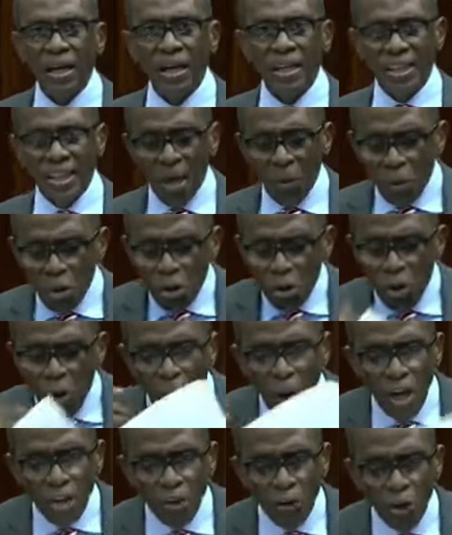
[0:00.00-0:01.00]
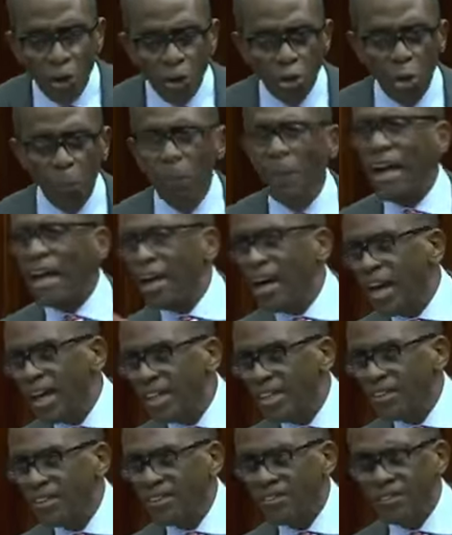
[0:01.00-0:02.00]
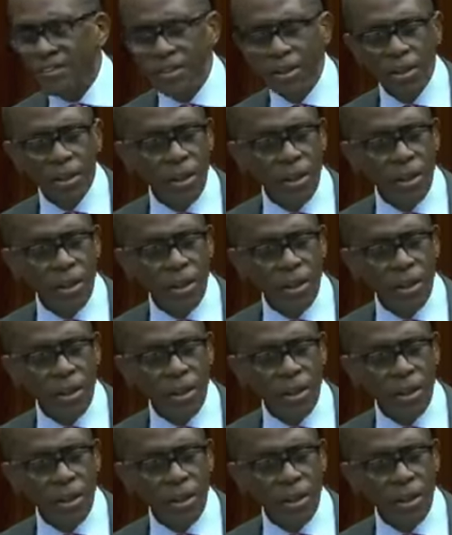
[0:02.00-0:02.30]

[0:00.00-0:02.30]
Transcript: They would go and regroup like us.